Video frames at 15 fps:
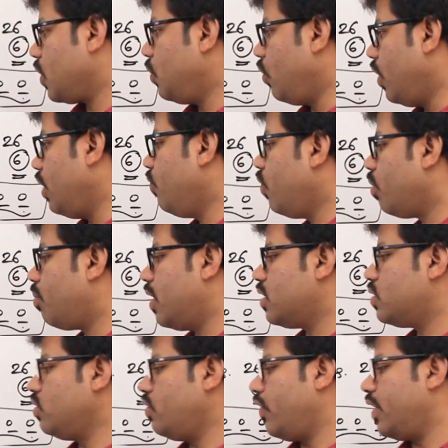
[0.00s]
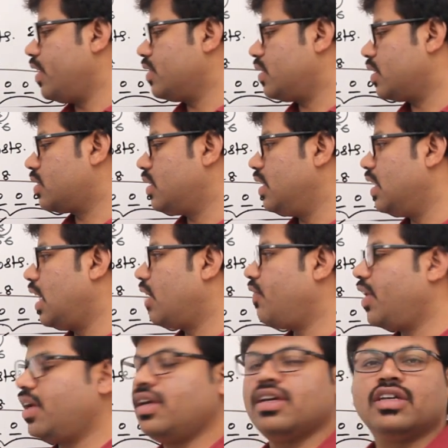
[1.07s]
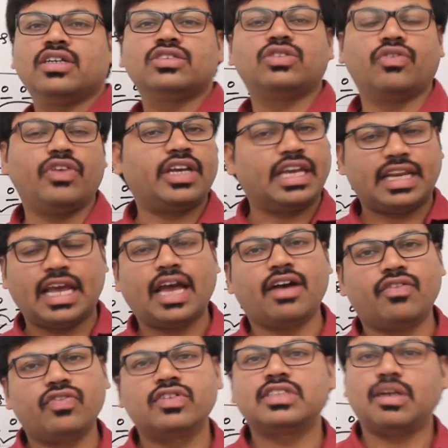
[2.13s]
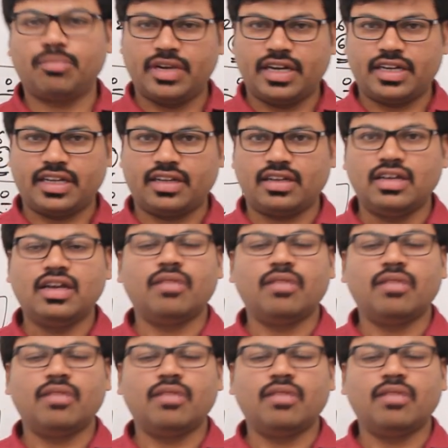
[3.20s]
24 plus 2, 26. In that way, so we can have subnetting.